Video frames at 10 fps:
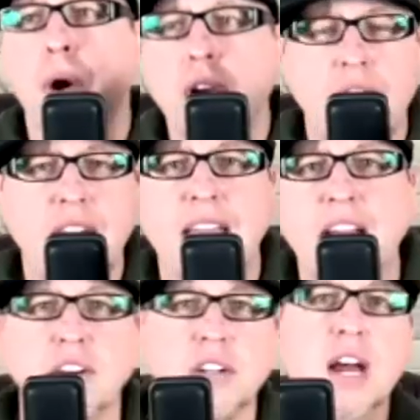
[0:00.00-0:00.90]
not
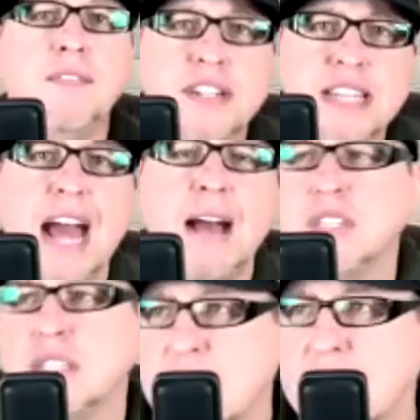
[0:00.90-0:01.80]
ignorant of the times and
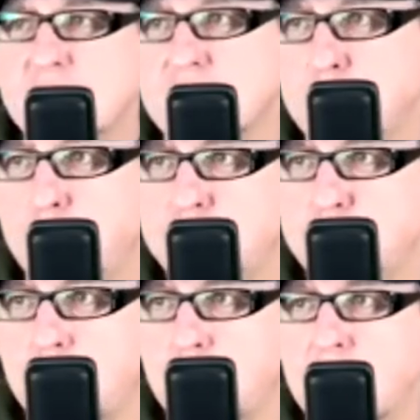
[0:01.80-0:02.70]
seasons in which
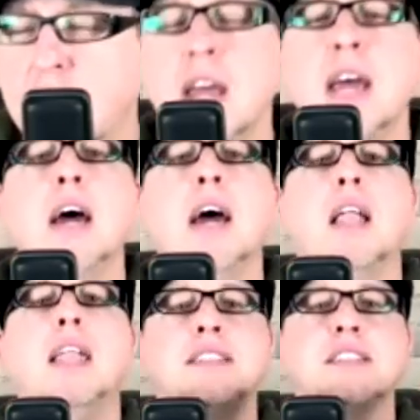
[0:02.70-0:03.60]
we're in.
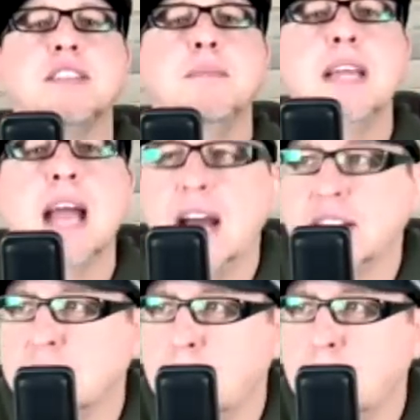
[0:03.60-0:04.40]
Listen to me, guys.